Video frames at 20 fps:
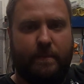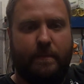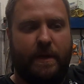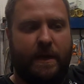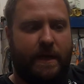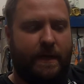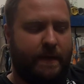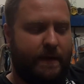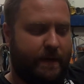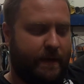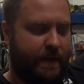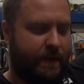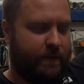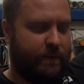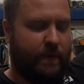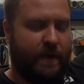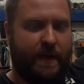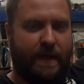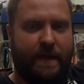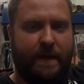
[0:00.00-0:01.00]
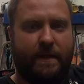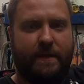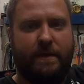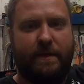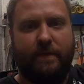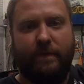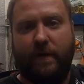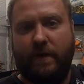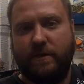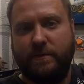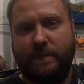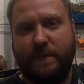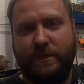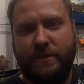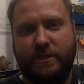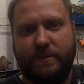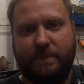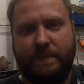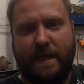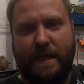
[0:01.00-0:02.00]
But either way, converter's being
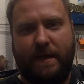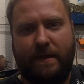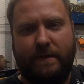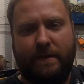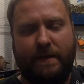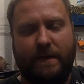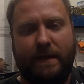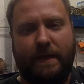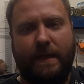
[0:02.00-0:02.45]
shipped out.